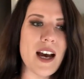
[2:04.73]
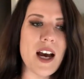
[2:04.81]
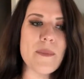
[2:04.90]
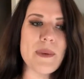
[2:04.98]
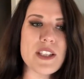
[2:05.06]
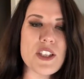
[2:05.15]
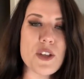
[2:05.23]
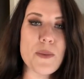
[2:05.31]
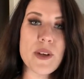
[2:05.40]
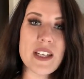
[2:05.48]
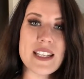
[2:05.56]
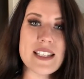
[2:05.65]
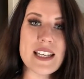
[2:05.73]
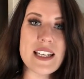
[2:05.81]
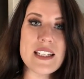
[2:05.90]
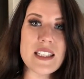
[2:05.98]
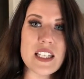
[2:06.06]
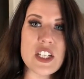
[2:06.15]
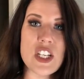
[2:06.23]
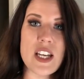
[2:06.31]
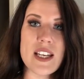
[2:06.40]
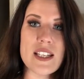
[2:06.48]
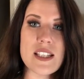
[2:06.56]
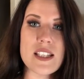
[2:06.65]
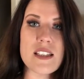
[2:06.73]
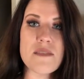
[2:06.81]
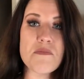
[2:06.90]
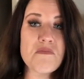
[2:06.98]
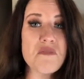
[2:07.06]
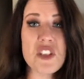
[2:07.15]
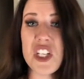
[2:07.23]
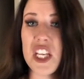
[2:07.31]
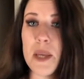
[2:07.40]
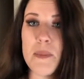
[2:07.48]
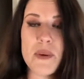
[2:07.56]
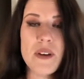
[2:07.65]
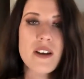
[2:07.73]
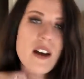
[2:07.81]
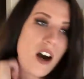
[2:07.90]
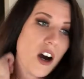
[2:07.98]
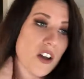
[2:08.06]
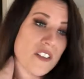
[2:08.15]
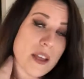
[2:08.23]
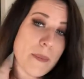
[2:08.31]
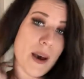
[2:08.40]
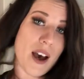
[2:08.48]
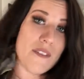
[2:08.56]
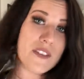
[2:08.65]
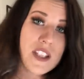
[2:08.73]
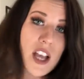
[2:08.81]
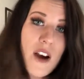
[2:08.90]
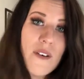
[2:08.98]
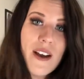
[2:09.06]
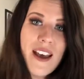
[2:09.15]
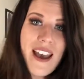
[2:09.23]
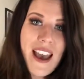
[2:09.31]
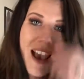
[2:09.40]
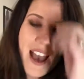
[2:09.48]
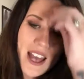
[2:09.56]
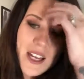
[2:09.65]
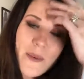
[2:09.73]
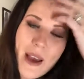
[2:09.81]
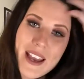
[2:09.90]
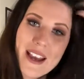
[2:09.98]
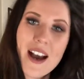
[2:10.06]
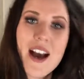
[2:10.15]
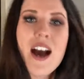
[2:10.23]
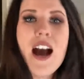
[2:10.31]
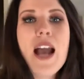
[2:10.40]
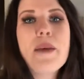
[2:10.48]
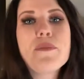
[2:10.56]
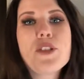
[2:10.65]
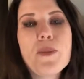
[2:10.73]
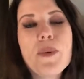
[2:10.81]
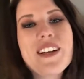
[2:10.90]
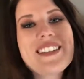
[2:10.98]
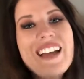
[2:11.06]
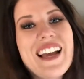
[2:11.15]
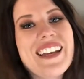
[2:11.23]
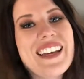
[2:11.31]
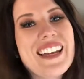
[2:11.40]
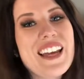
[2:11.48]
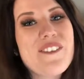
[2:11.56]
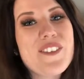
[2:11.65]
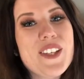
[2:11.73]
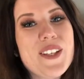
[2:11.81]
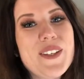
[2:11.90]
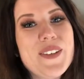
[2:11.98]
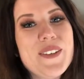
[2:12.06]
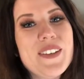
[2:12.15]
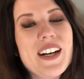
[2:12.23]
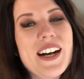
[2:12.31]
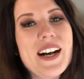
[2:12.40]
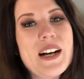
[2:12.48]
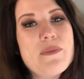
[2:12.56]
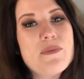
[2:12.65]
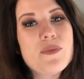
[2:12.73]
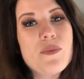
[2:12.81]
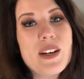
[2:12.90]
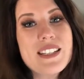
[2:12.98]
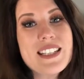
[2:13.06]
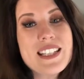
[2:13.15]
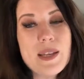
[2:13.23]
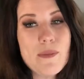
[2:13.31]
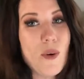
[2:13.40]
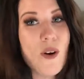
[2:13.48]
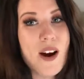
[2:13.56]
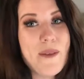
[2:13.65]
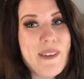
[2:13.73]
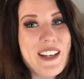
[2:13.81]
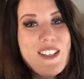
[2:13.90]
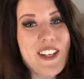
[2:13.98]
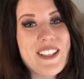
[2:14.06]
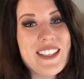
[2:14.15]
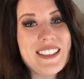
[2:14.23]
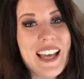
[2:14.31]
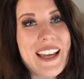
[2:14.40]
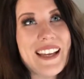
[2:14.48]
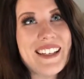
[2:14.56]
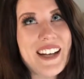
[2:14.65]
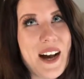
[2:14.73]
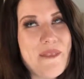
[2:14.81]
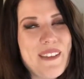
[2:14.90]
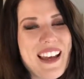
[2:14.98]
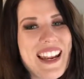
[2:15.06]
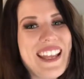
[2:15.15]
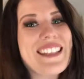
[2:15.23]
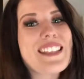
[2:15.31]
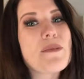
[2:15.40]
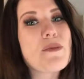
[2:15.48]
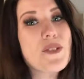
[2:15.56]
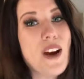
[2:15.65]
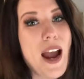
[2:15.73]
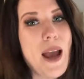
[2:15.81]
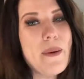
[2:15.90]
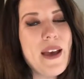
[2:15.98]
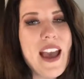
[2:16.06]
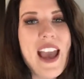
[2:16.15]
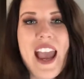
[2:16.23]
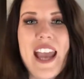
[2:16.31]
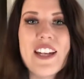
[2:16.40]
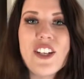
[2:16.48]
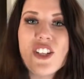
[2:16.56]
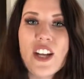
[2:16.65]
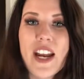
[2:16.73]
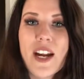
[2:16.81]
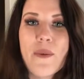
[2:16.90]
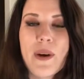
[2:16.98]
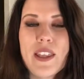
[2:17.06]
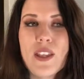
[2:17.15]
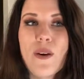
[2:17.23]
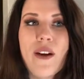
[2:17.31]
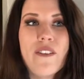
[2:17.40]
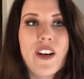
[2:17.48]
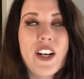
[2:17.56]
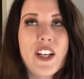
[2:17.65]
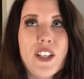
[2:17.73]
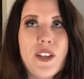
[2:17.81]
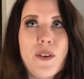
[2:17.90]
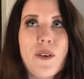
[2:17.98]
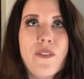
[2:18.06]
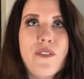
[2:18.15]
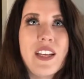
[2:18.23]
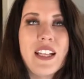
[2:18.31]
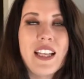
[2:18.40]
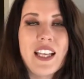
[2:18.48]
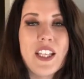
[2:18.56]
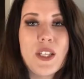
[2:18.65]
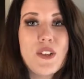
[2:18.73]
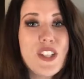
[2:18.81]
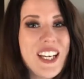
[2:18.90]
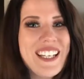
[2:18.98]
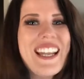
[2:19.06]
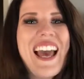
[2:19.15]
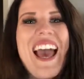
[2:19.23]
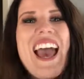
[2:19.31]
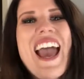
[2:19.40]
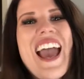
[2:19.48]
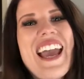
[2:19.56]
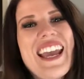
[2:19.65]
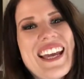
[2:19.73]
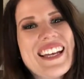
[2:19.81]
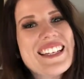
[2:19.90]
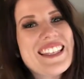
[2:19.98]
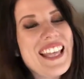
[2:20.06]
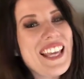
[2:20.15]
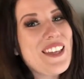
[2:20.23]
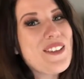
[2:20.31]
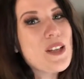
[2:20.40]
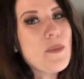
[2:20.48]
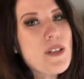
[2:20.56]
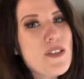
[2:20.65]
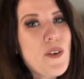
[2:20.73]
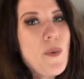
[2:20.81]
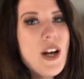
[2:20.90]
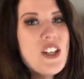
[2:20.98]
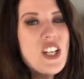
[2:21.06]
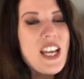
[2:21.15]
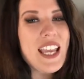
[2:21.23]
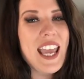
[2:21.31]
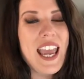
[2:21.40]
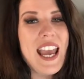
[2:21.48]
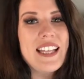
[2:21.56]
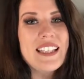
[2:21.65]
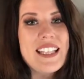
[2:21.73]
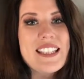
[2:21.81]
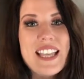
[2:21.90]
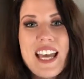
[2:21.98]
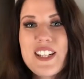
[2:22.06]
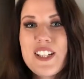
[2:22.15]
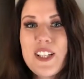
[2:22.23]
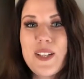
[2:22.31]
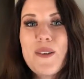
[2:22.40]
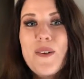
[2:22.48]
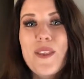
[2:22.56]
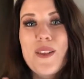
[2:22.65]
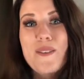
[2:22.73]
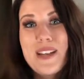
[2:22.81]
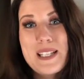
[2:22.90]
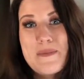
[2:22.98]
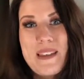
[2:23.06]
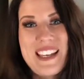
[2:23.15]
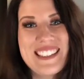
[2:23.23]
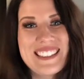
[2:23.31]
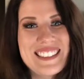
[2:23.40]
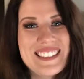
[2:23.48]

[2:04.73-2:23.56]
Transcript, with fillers: Um, it's super easy, delicious, cheap, all the above. So anyway, uh, I'm super excited. If you um, want to see more, make sure to like, comment, and subscribe, and share with whoever you feel like you should. And thank you so much for watching, and let's get to the recipe.